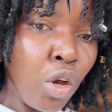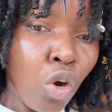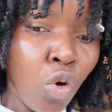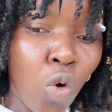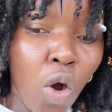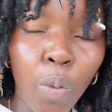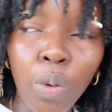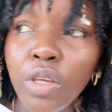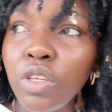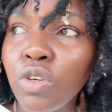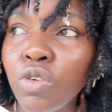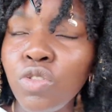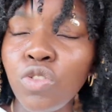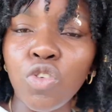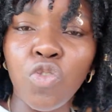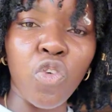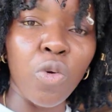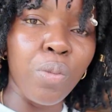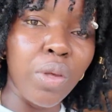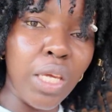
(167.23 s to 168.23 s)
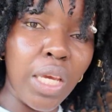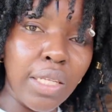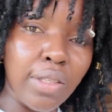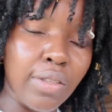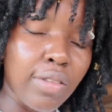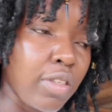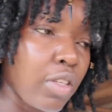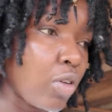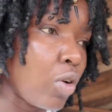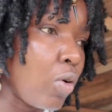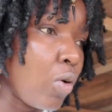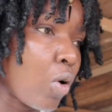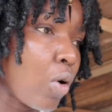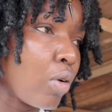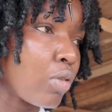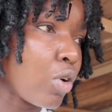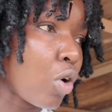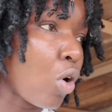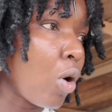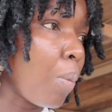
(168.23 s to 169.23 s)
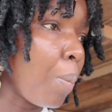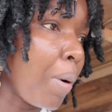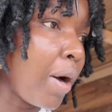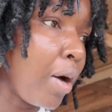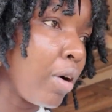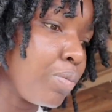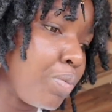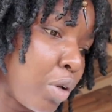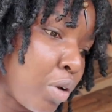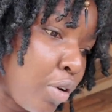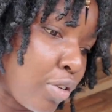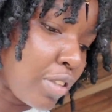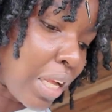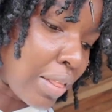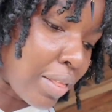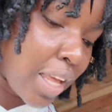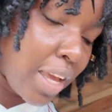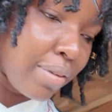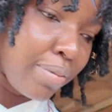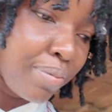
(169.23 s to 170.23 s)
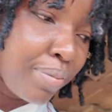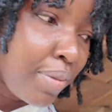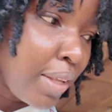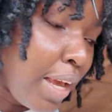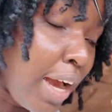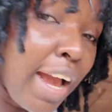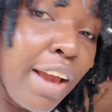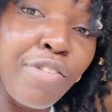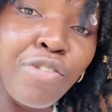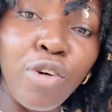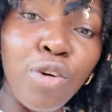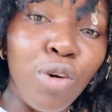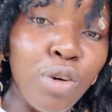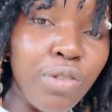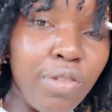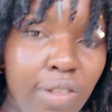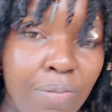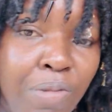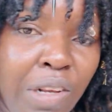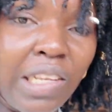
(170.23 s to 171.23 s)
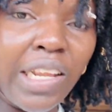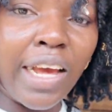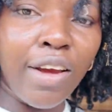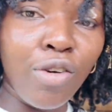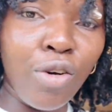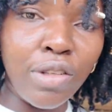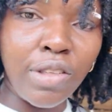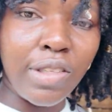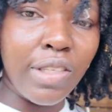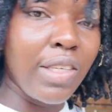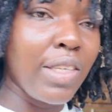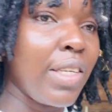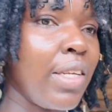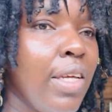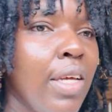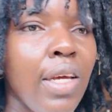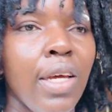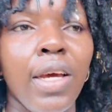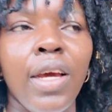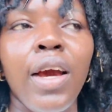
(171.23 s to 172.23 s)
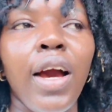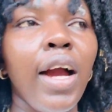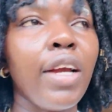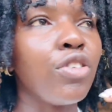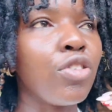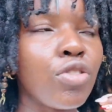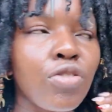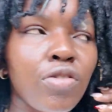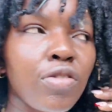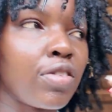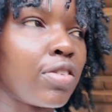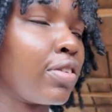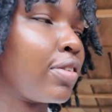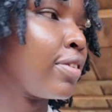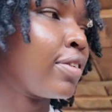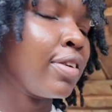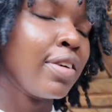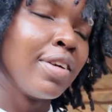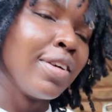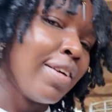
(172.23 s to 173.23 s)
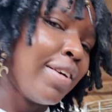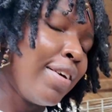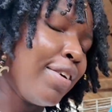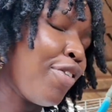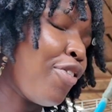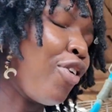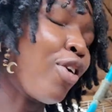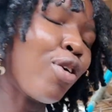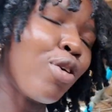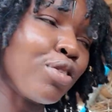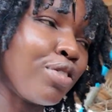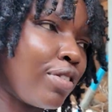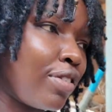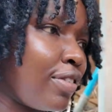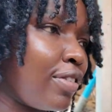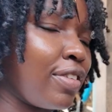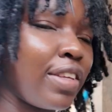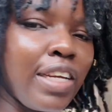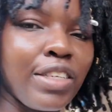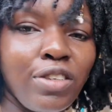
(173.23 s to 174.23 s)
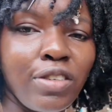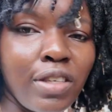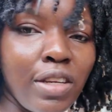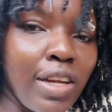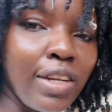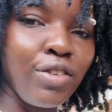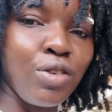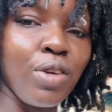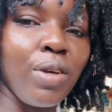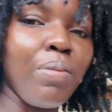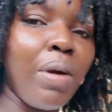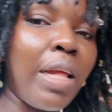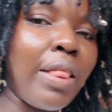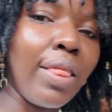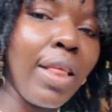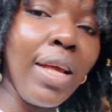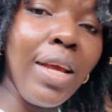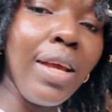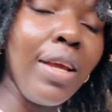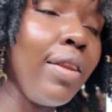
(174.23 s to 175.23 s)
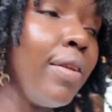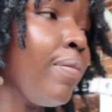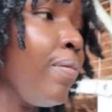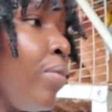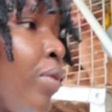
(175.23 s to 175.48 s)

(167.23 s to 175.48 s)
what we used to fumigate the compound, because that time I forgot. Maybe I got in. I just forgot. I just started doing my thing.